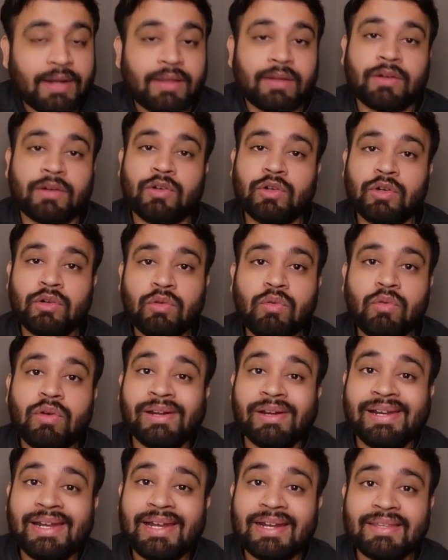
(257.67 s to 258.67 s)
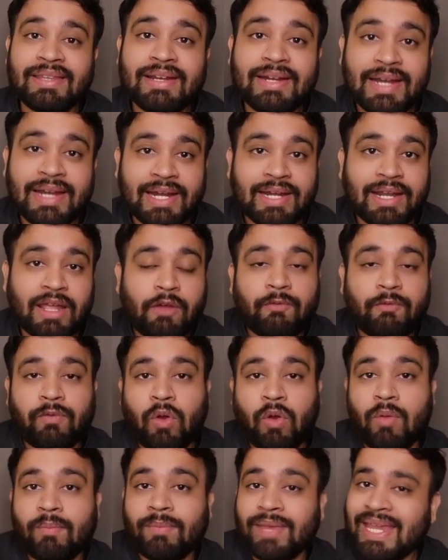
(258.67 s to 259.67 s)
to read the data from
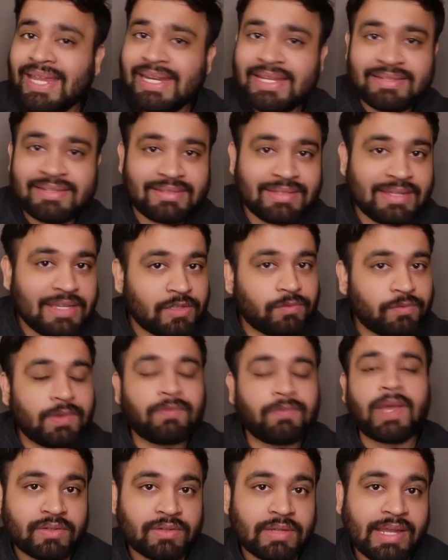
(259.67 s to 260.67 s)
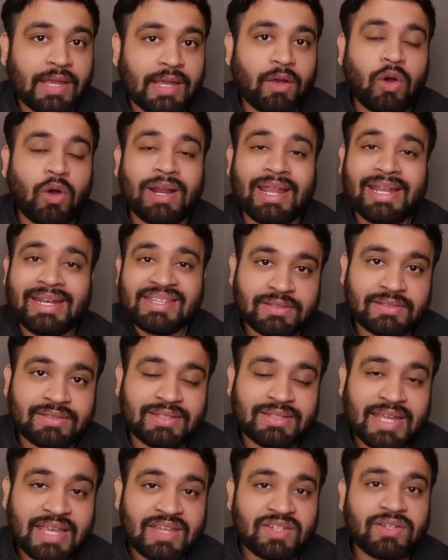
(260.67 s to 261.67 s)
any CSV file or any
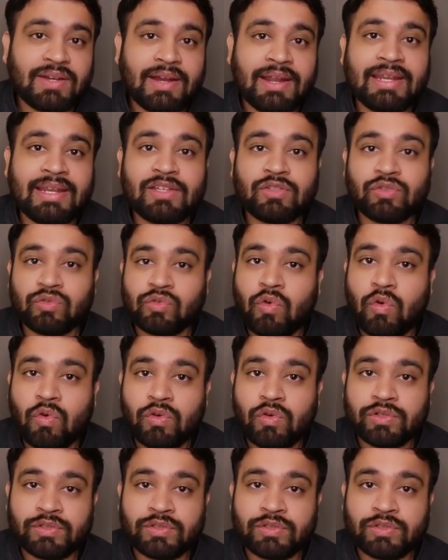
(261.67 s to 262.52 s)
stationary source